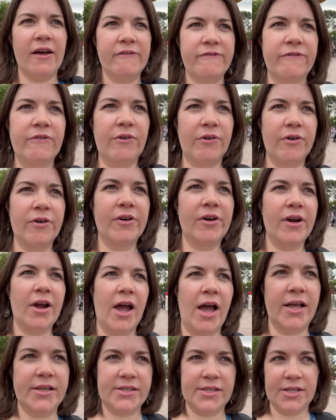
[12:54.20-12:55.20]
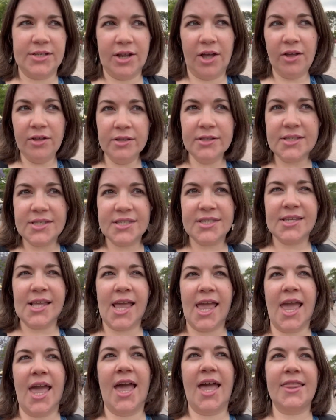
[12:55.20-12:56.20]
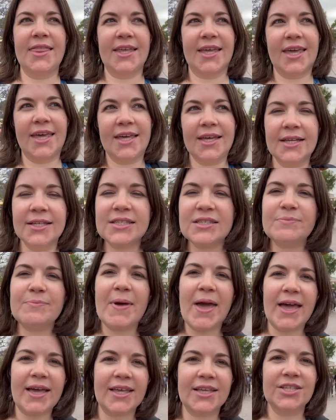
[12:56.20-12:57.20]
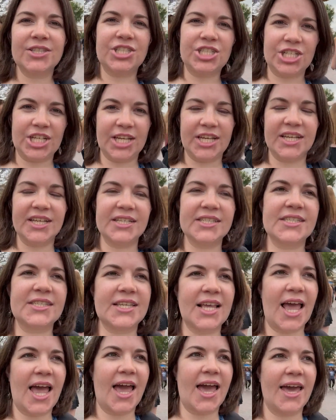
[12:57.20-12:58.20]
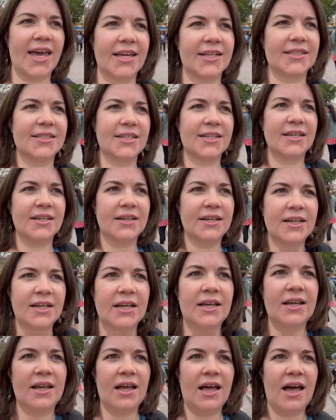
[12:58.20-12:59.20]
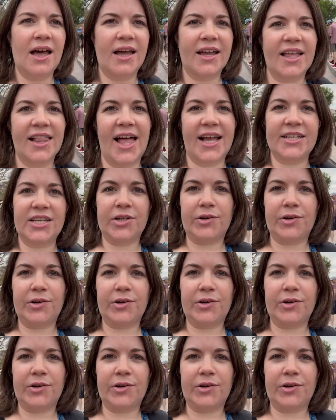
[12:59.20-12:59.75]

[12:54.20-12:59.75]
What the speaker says: for us adults, and the kids mac and cheese at Galactic